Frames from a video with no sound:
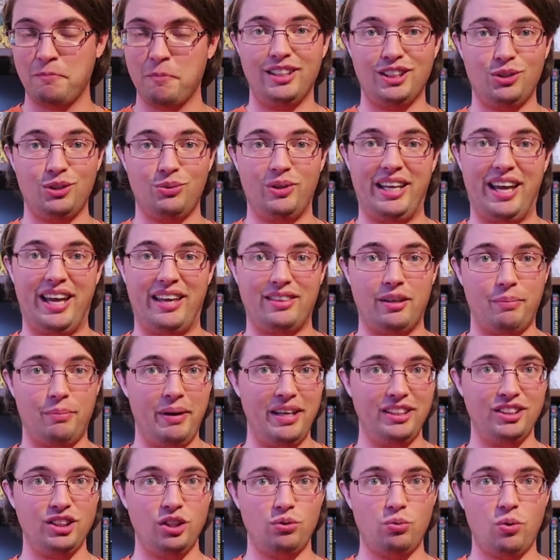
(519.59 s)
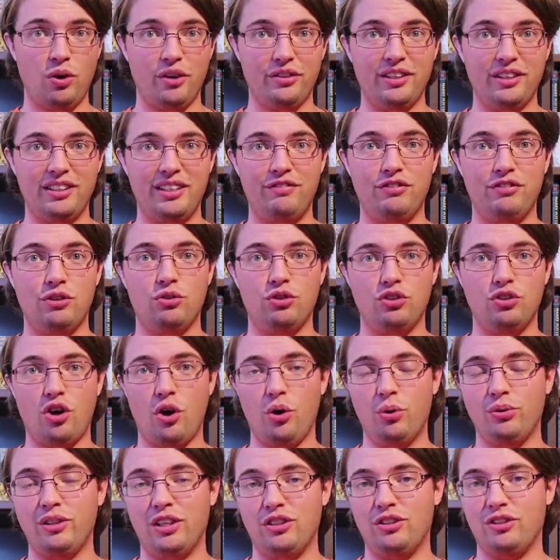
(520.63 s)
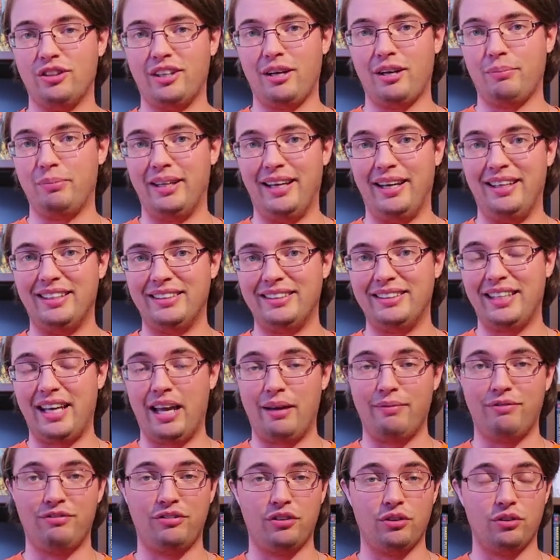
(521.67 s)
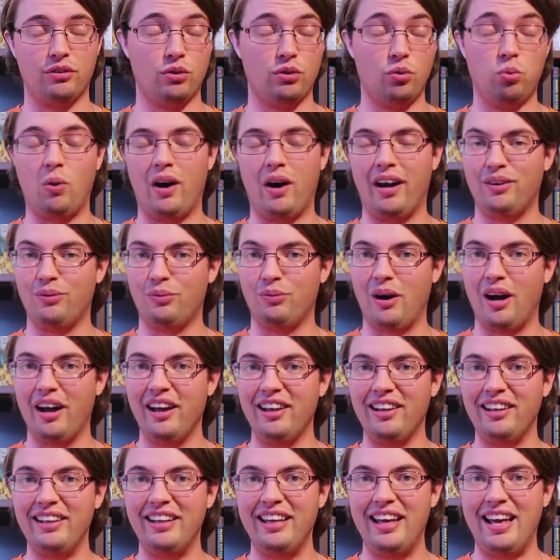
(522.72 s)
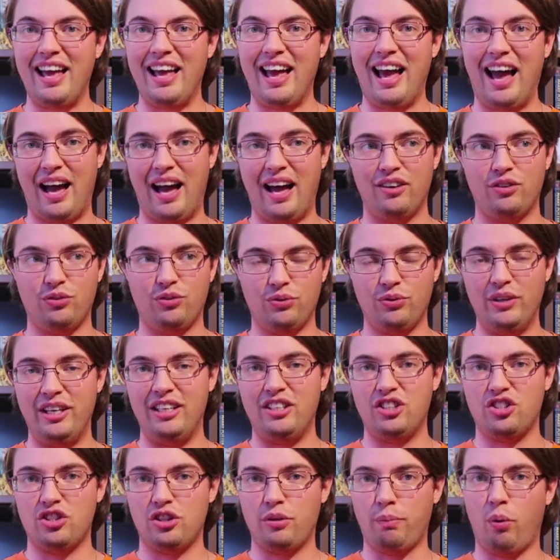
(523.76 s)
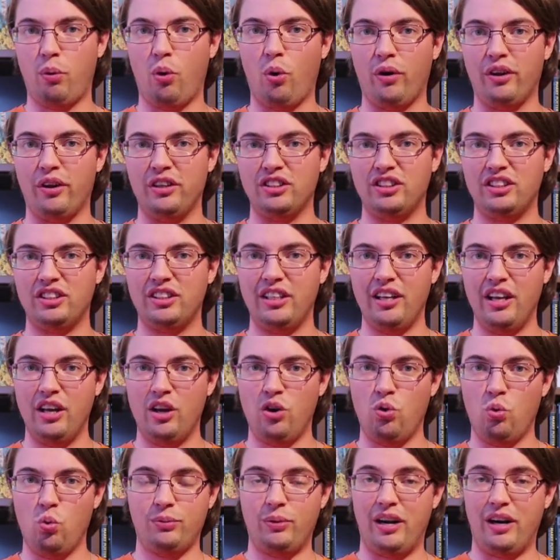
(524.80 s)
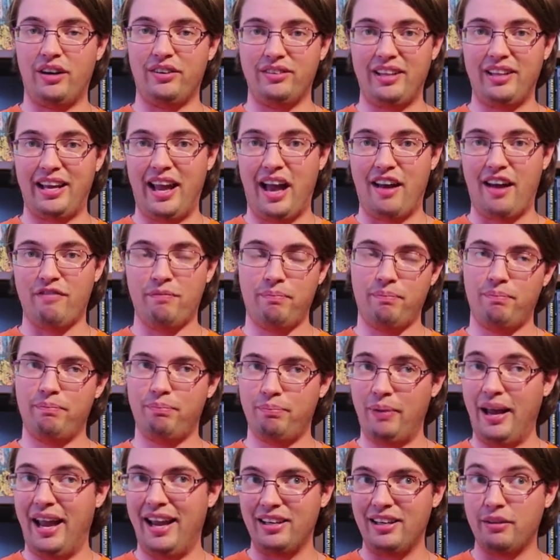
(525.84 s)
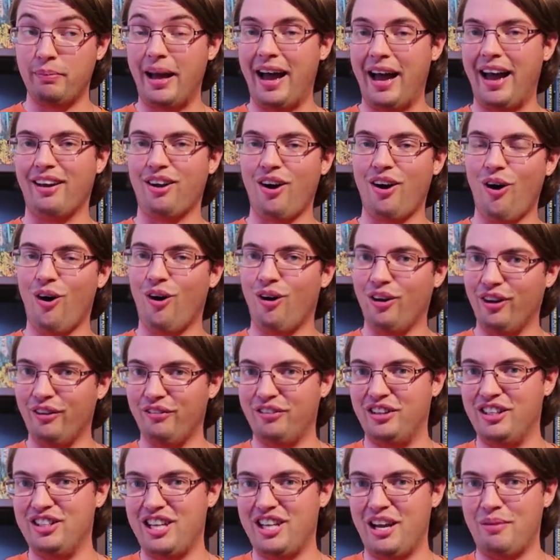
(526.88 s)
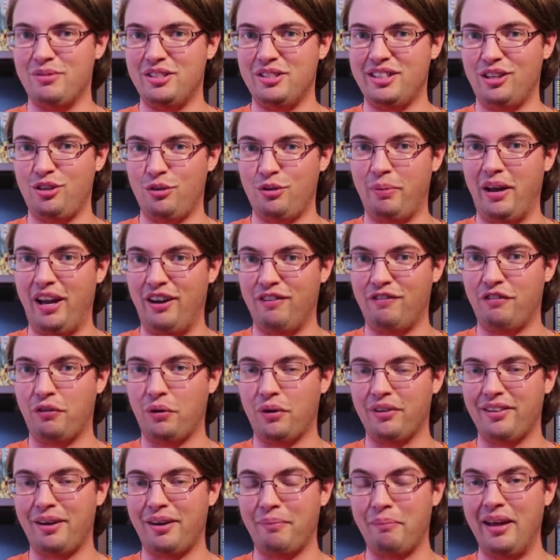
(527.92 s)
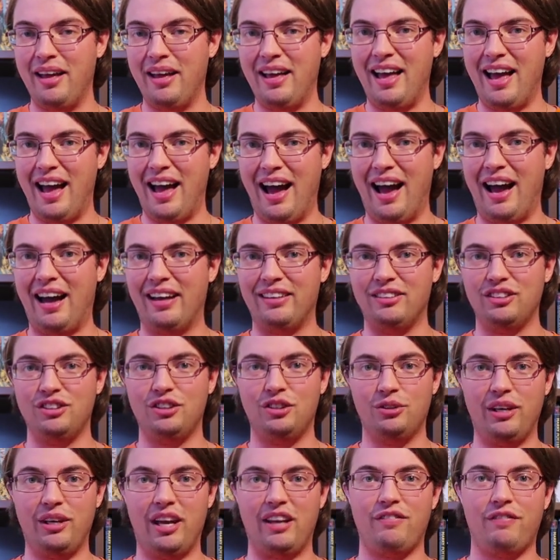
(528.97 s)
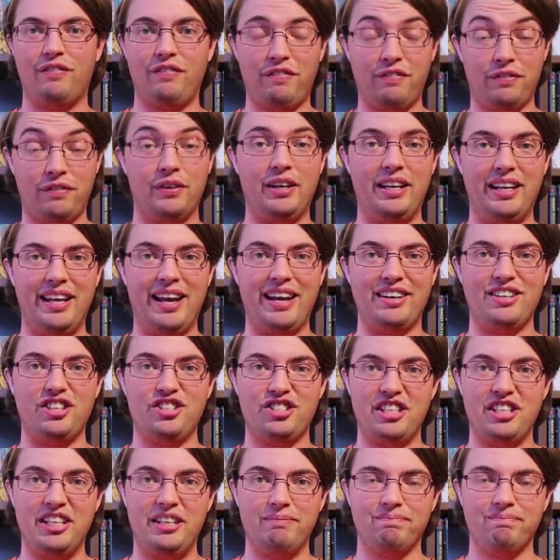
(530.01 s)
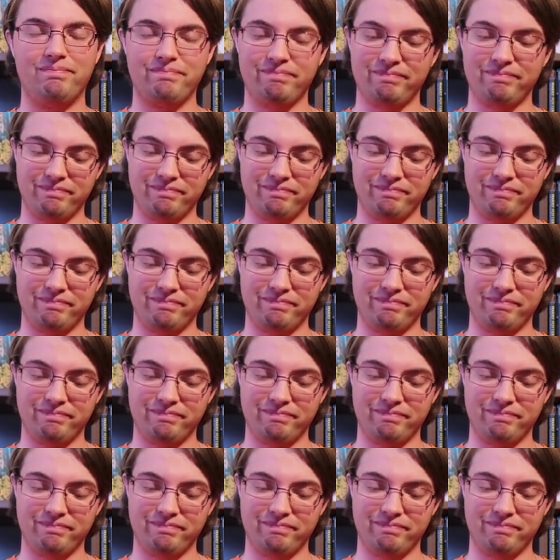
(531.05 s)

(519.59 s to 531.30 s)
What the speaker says: So again, the pets are worth it if you know that you're going to play this game for quite a while and reach the point where they have paid back all of the gems that you paid for them and you get free energy.